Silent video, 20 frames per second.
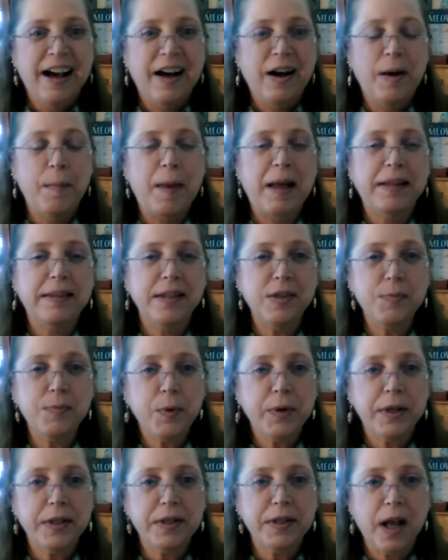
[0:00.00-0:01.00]
At this
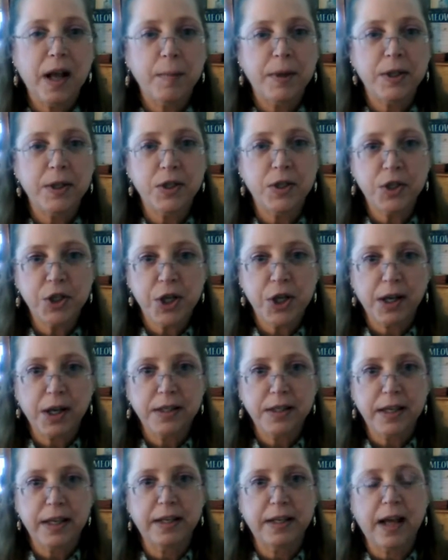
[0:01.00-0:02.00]
point in time, I just
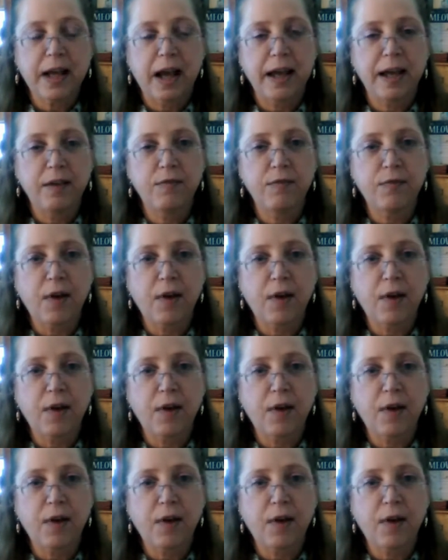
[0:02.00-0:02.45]
checked and I had